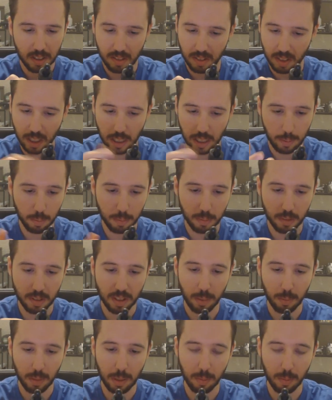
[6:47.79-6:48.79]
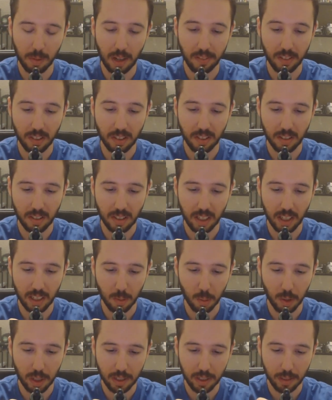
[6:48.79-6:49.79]
Same same label obviously as the
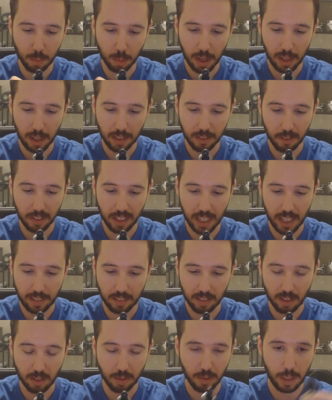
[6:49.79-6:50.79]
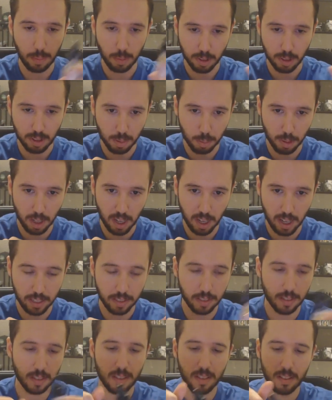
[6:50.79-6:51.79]
other one, product of Cactus Vapor
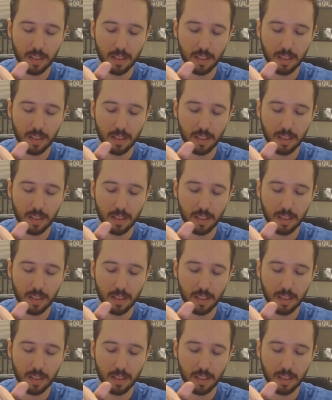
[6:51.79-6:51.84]
Supply.